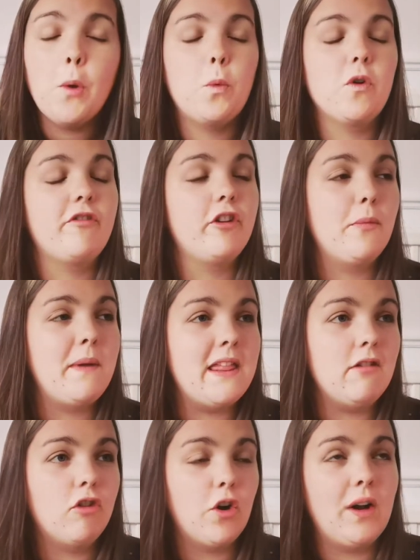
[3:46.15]
Whether it be
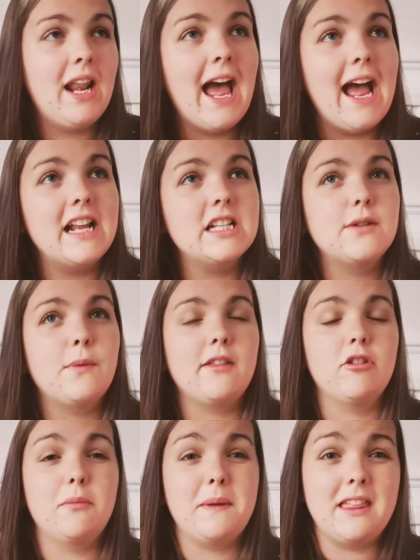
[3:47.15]
the wrong latch,
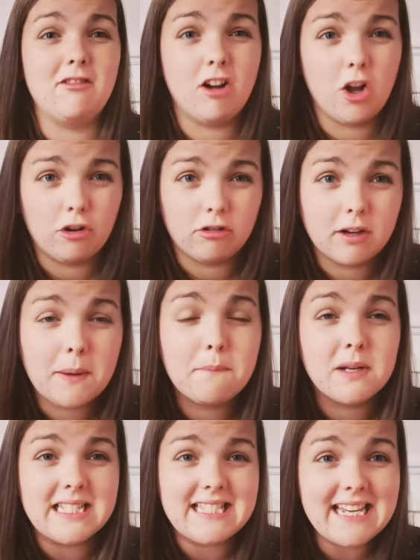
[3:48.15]
whether it be the wrong
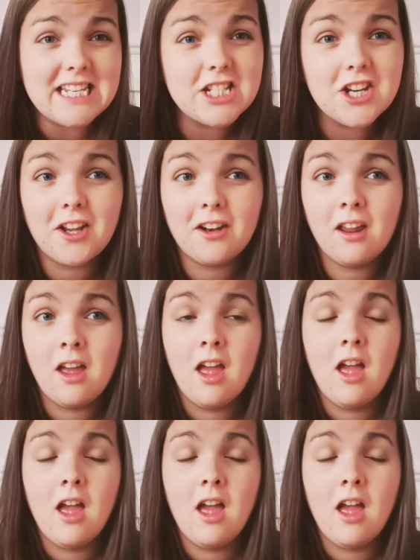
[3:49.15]
position,